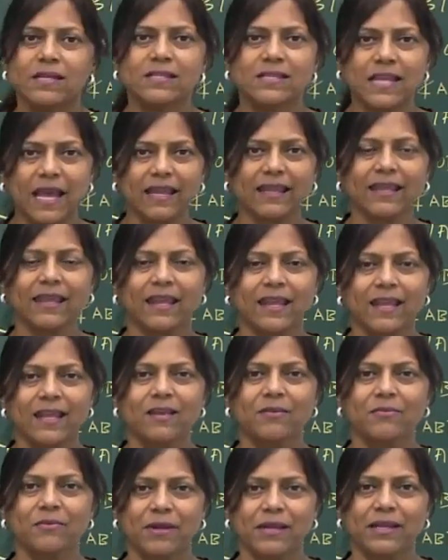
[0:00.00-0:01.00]
is that
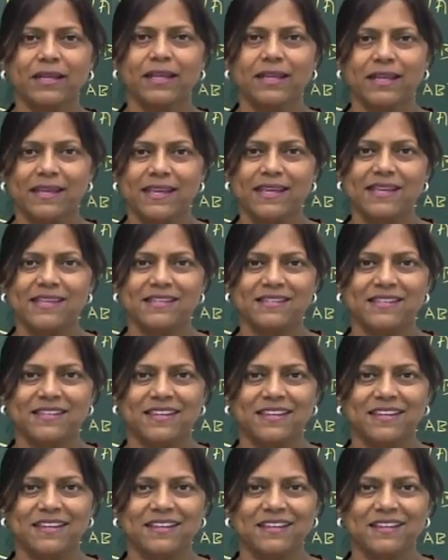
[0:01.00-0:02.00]
getting really
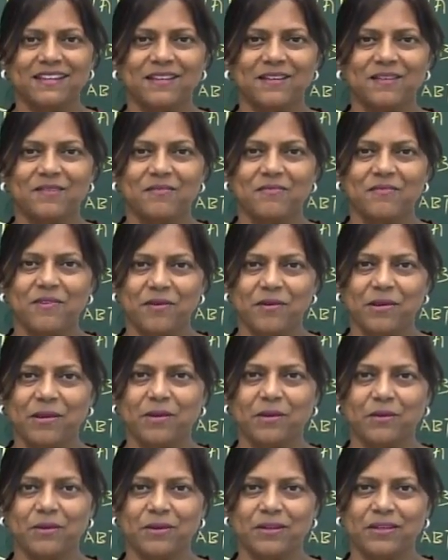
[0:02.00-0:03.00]
easy? Very
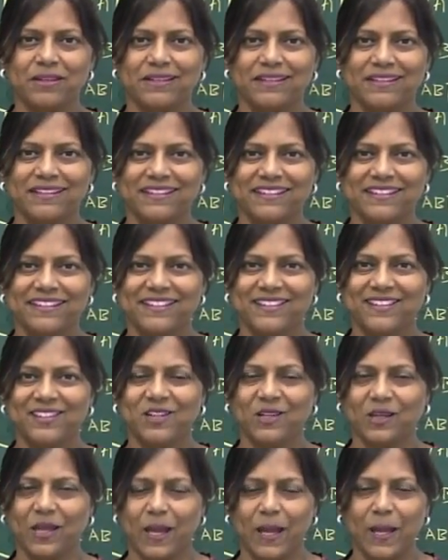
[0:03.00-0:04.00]
good.
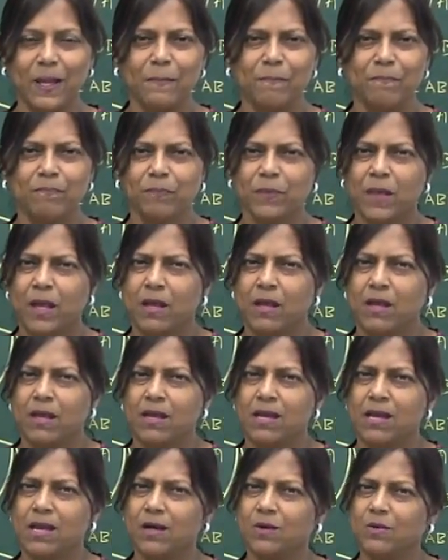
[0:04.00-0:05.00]
Okay?
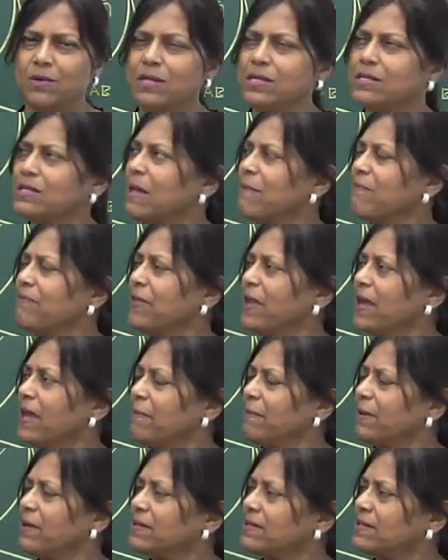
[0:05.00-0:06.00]
Now, it's
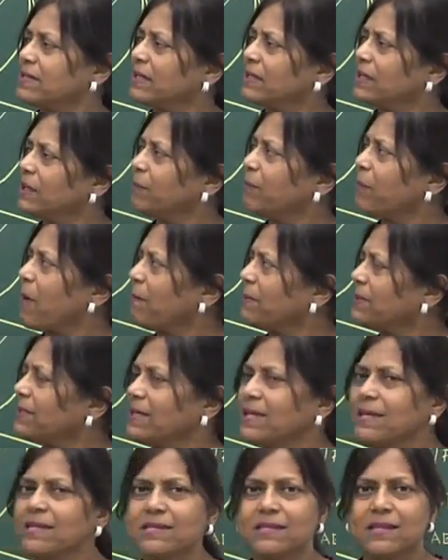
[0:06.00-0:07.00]
something about circle
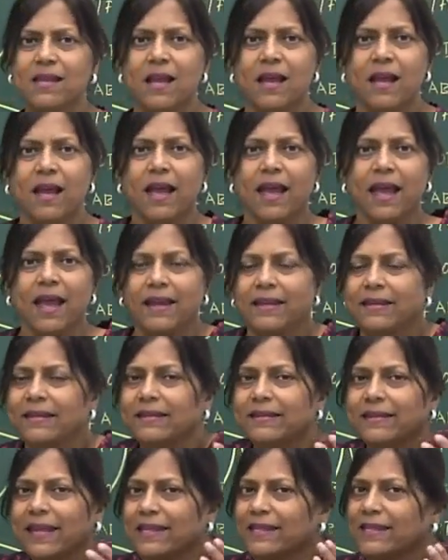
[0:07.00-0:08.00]
properties
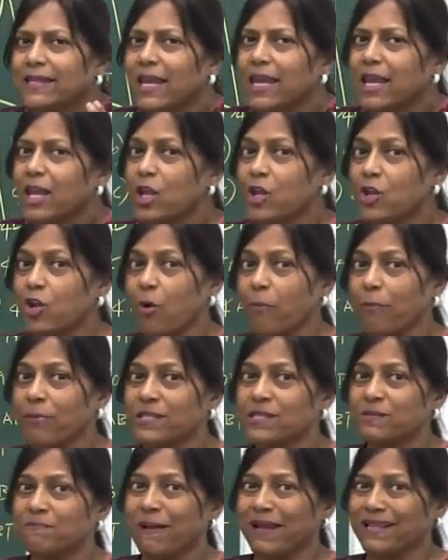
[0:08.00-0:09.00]
and getting your
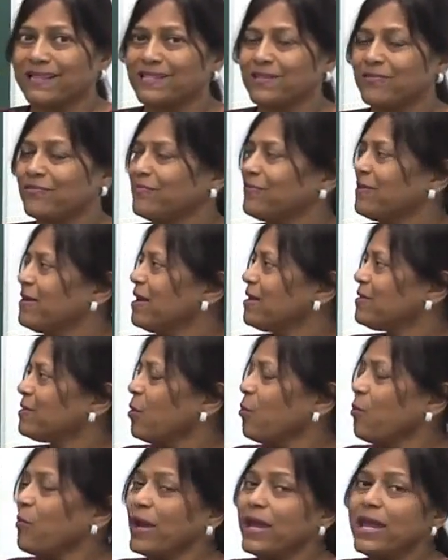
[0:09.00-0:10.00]
perspective,
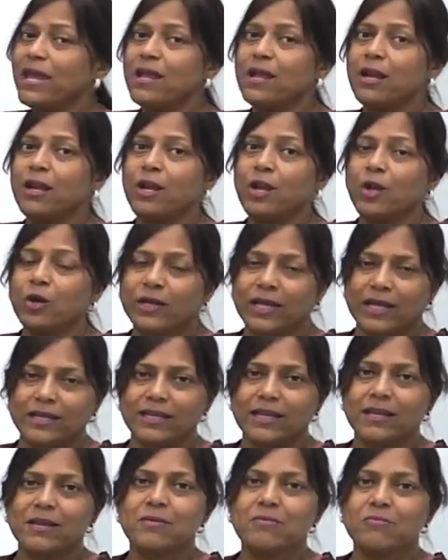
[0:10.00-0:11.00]
the way you look
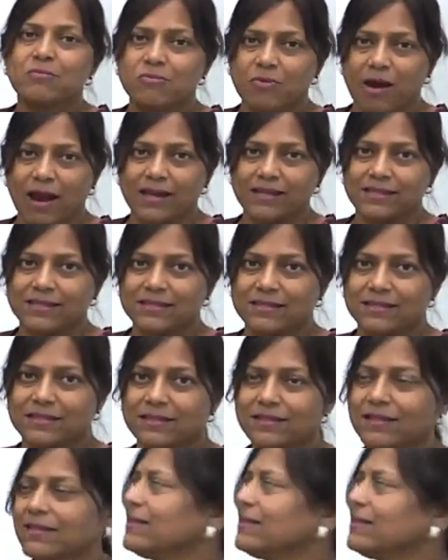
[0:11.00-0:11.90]
at it right.